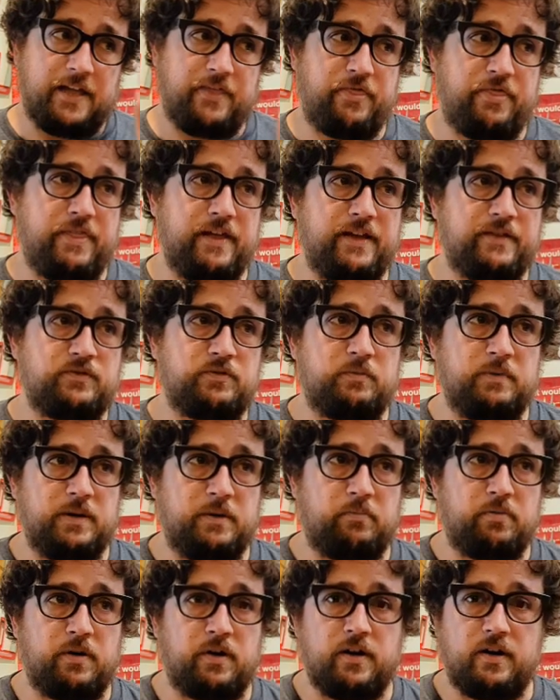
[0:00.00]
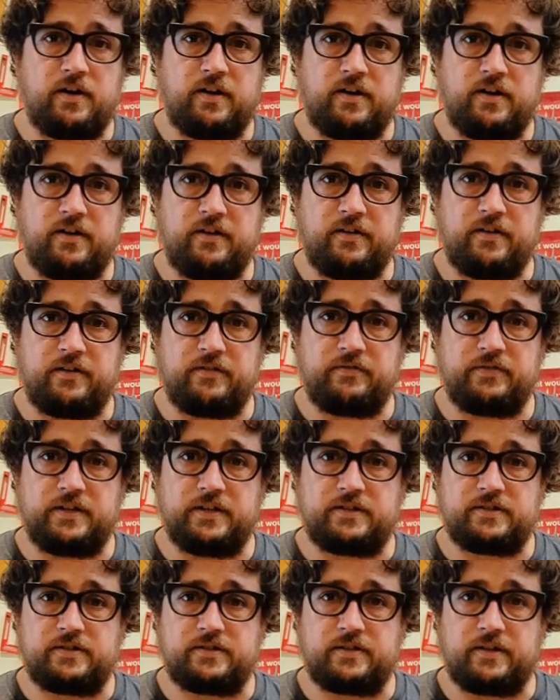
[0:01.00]
And thanks for being a part of
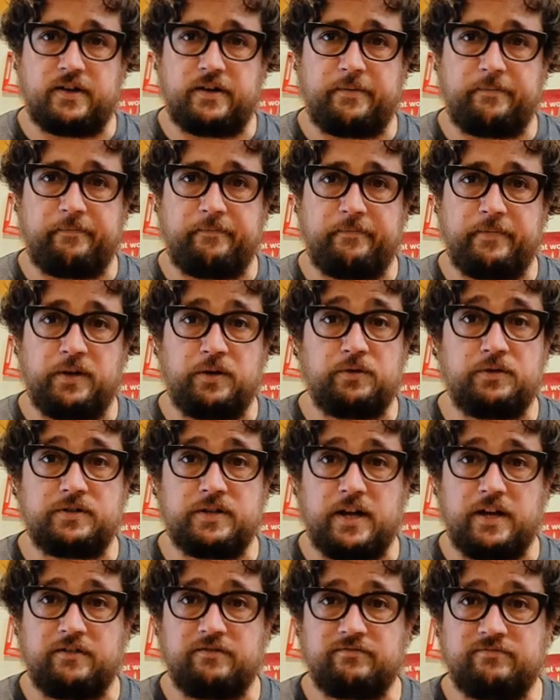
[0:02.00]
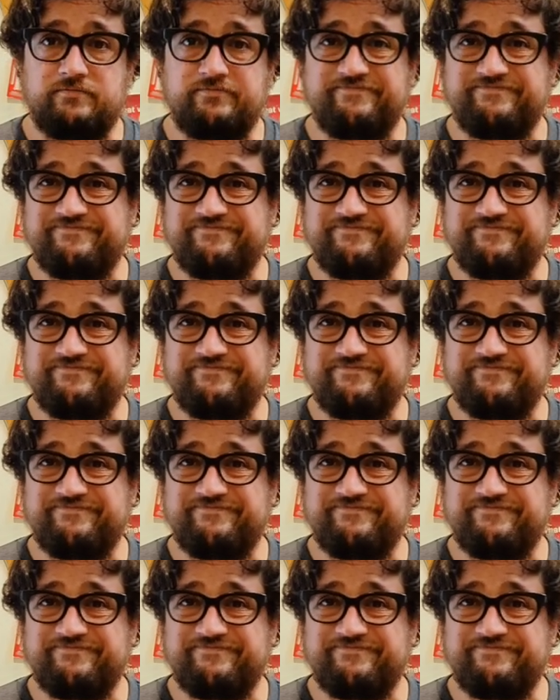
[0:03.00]
this new design.